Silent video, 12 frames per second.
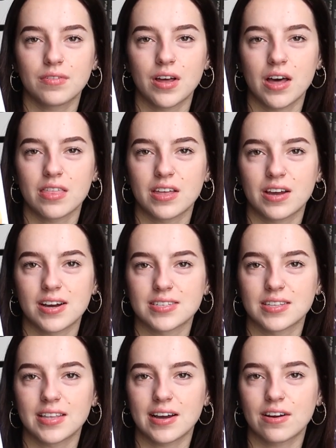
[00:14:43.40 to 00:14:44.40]
I think I
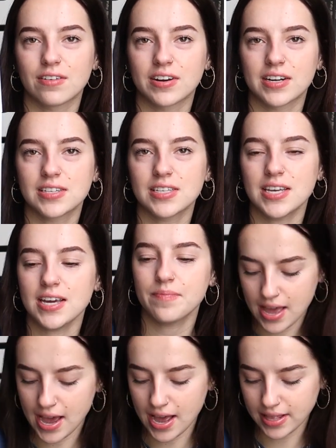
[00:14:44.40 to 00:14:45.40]
said that correctly,
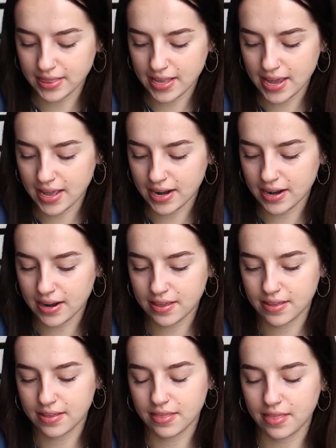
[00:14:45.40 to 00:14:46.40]
and then
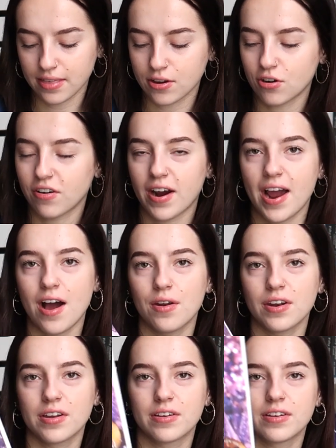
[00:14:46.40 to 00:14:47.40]
the
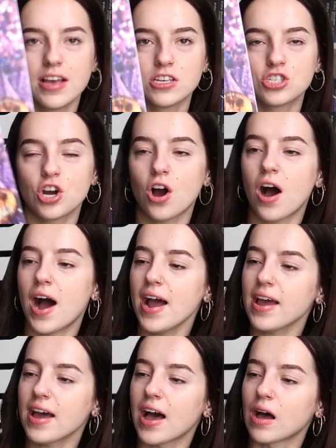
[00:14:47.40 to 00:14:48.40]
crown. So
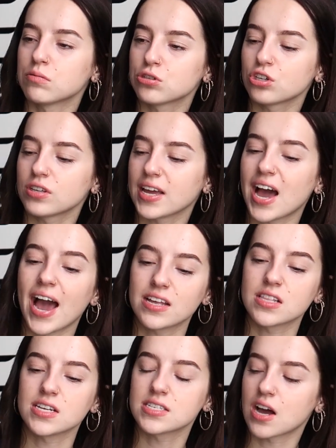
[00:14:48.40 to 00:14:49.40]
I absolutely
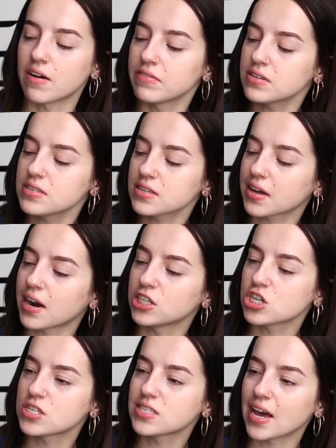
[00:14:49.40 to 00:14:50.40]
hate these covers, can I
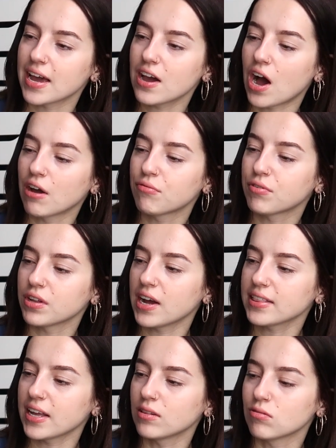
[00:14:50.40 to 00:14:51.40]
just say. I feel
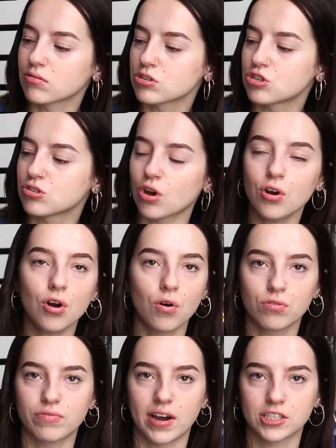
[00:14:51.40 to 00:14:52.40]
like they look so
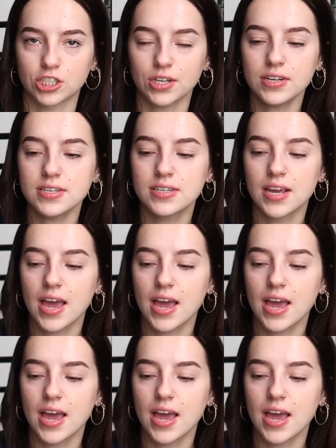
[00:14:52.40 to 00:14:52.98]
old-fashioned